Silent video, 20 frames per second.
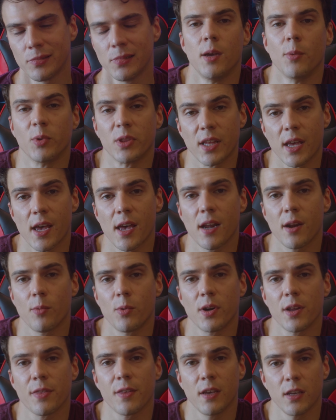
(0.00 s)
And with that, I
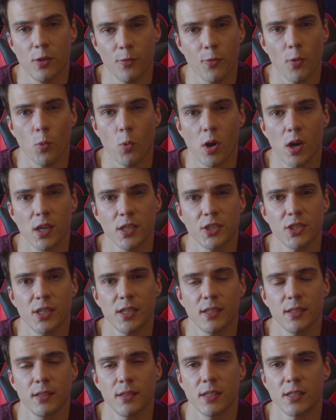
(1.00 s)
want to thank you for watching.